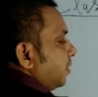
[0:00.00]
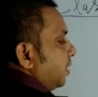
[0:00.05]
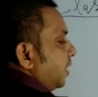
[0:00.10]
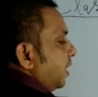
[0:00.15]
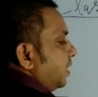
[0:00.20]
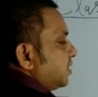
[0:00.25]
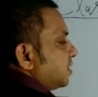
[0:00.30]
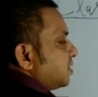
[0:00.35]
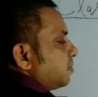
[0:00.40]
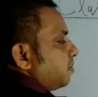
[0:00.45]

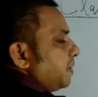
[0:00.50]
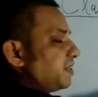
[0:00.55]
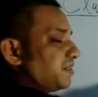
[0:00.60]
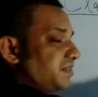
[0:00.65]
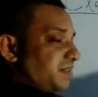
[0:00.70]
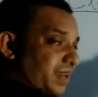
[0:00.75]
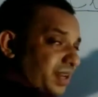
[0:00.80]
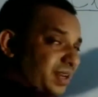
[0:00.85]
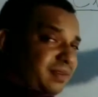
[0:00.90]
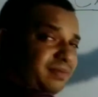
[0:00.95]
and just
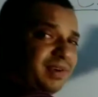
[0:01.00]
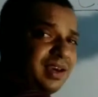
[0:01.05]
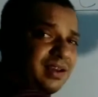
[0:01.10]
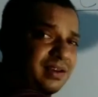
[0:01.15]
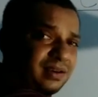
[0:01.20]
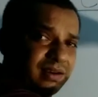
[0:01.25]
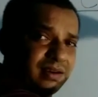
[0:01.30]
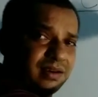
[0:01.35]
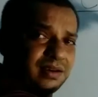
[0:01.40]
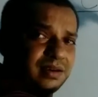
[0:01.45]
place anywhere,
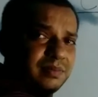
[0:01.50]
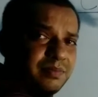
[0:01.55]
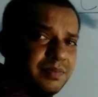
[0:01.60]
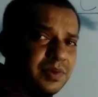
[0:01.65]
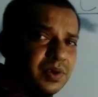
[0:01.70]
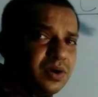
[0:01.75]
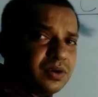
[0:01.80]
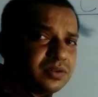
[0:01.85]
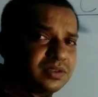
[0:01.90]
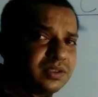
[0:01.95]

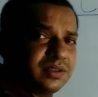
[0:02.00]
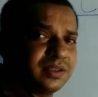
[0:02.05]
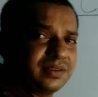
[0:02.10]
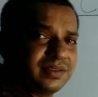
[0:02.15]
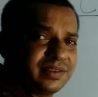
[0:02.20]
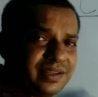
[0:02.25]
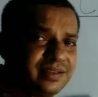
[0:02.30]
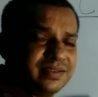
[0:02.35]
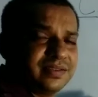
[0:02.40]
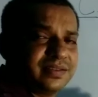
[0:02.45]
because in the
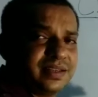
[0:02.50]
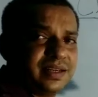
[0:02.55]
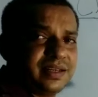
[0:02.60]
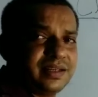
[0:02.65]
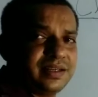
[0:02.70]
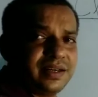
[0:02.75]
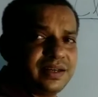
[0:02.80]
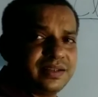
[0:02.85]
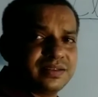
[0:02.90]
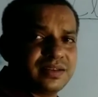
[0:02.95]
thin sheet
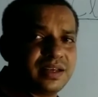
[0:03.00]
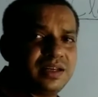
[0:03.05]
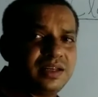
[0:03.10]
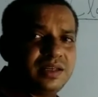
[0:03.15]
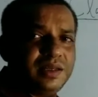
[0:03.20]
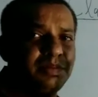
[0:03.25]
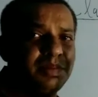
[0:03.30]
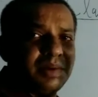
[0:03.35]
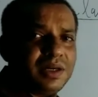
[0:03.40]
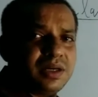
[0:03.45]
it is
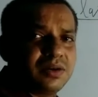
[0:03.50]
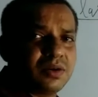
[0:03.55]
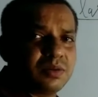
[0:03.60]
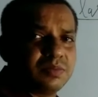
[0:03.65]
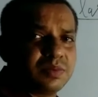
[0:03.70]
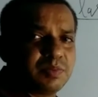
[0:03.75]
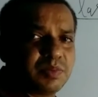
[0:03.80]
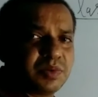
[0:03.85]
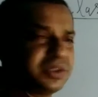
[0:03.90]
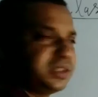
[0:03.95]
independent of
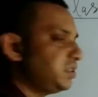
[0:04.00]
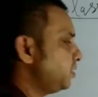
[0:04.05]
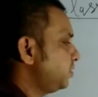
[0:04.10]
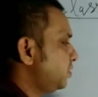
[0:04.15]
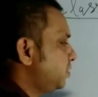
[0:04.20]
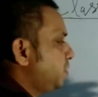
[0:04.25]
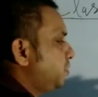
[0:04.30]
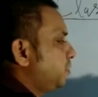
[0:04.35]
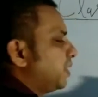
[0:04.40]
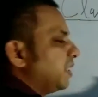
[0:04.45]
the position,
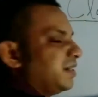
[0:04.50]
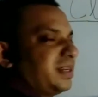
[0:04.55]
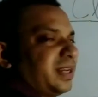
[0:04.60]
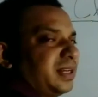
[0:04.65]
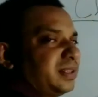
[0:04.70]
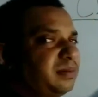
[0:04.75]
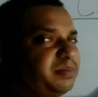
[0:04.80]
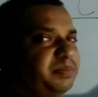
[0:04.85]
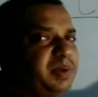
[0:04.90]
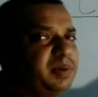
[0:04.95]
so you can
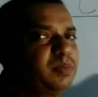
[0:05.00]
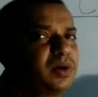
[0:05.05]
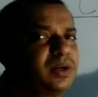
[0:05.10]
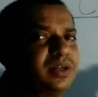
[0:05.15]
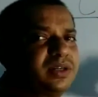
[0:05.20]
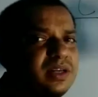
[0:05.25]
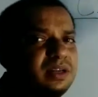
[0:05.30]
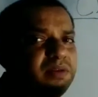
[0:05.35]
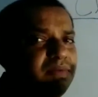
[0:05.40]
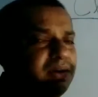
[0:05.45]
take the P point
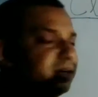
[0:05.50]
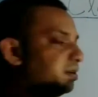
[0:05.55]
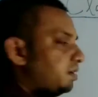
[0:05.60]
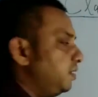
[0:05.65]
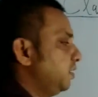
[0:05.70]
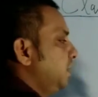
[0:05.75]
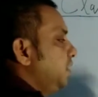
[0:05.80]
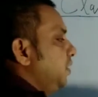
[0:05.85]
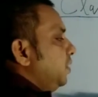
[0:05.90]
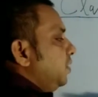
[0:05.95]
anywhere.
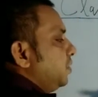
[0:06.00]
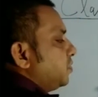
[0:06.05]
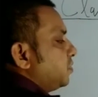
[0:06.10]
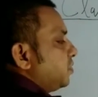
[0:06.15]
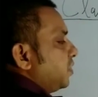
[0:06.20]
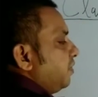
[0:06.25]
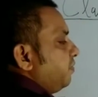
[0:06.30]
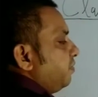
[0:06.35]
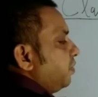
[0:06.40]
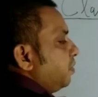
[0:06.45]
So
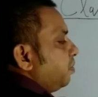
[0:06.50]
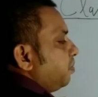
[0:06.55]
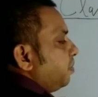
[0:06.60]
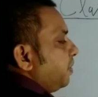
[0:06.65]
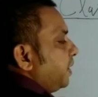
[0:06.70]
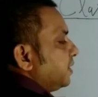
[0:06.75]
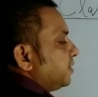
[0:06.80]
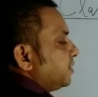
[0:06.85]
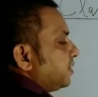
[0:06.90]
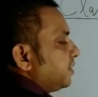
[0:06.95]
if you
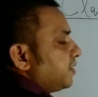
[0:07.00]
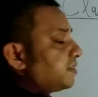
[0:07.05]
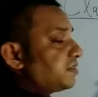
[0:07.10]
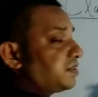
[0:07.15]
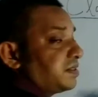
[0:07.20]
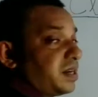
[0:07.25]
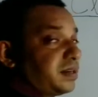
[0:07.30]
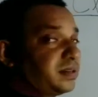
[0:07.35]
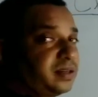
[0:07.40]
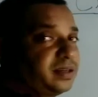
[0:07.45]
place a test
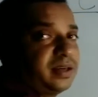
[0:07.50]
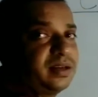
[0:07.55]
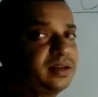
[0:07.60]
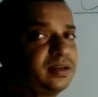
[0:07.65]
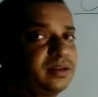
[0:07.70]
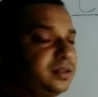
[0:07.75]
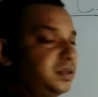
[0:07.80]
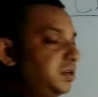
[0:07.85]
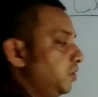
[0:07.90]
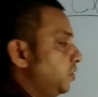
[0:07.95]
charge here,
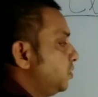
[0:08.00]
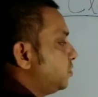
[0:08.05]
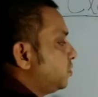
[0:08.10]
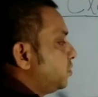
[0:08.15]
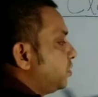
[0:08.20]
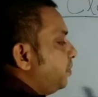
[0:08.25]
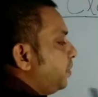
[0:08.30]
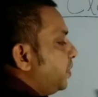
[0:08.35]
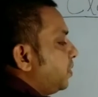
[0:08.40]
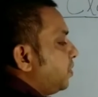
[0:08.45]

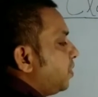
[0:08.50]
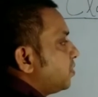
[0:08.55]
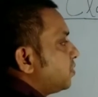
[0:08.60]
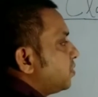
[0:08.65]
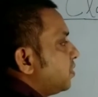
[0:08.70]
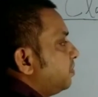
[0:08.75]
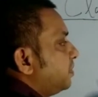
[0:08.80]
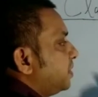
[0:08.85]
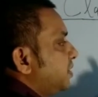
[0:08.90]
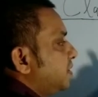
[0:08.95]
so because
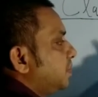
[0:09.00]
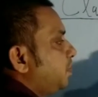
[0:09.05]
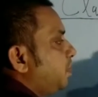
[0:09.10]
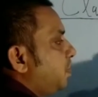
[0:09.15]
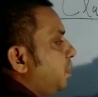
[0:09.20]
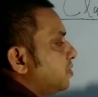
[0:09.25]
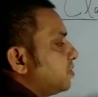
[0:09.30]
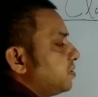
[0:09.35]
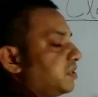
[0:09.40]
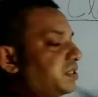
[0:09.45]
of this
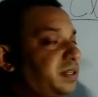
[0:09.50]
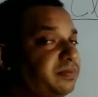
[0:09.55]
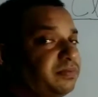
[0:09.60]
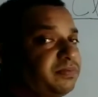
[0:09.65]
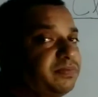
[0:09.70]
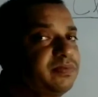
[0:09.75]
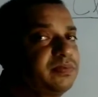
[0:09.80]
positive